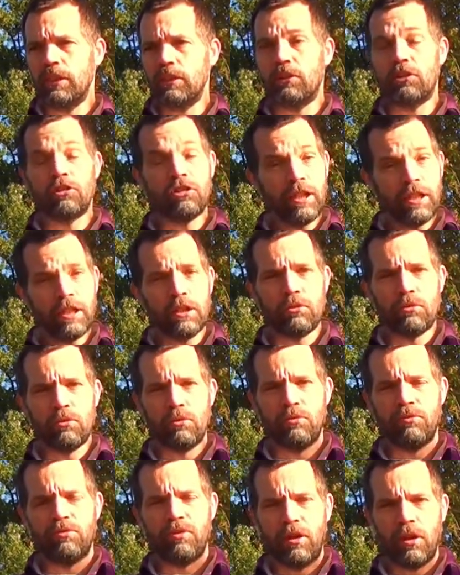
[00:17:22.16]
decided
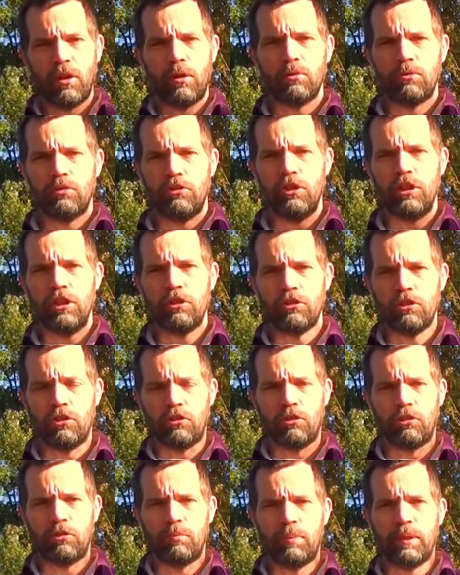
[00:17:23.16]
to follow
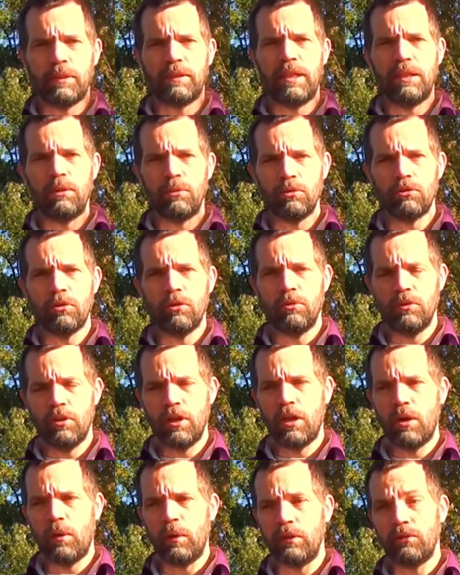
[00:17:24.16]
Jesus, but they also
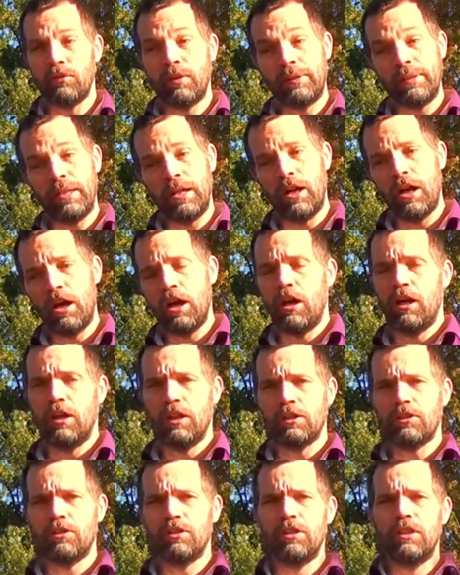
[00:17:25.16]
know it's very
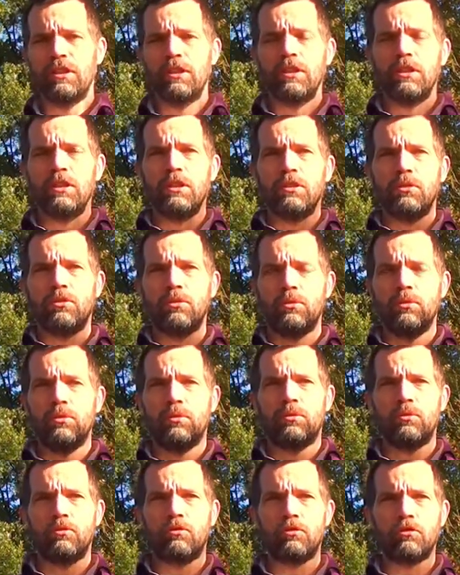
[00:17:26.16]
hard to
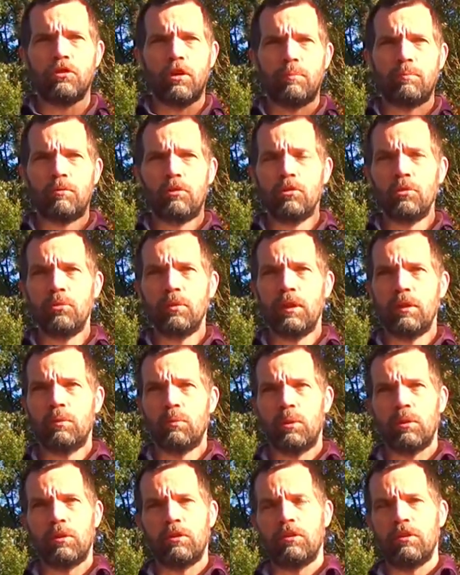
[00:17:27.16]
stop doing
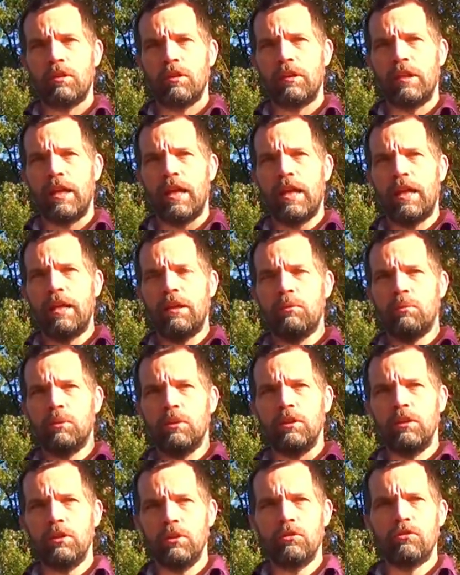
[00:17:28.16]
what they
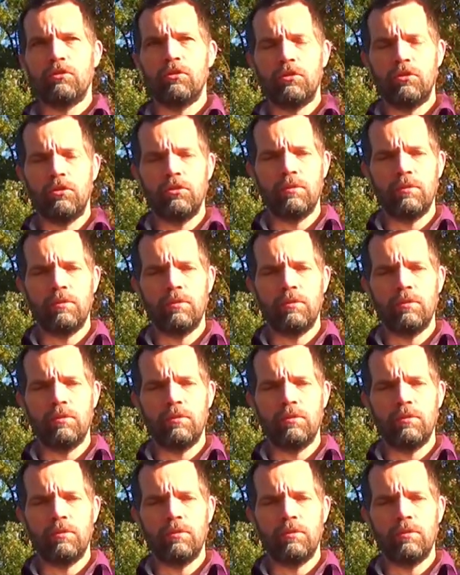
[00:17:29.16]
were used to